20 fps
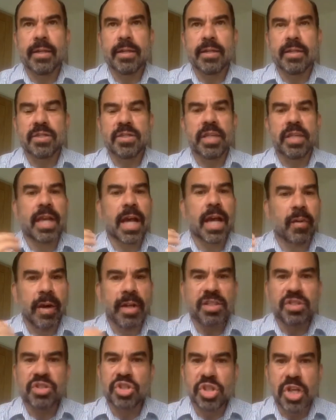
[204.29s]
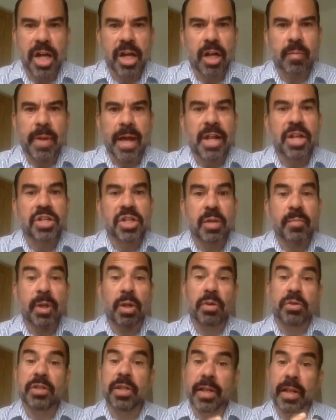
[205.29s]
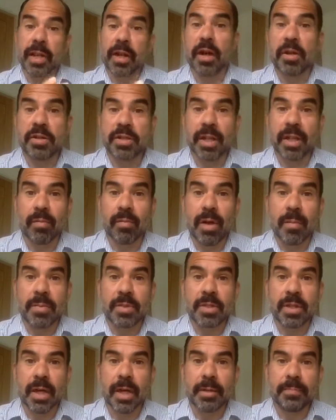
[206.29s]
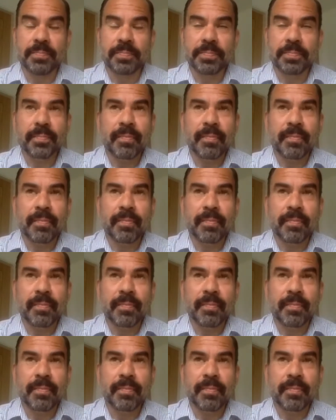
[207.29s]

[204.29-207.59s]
CRS channel manager, but also their hotel website.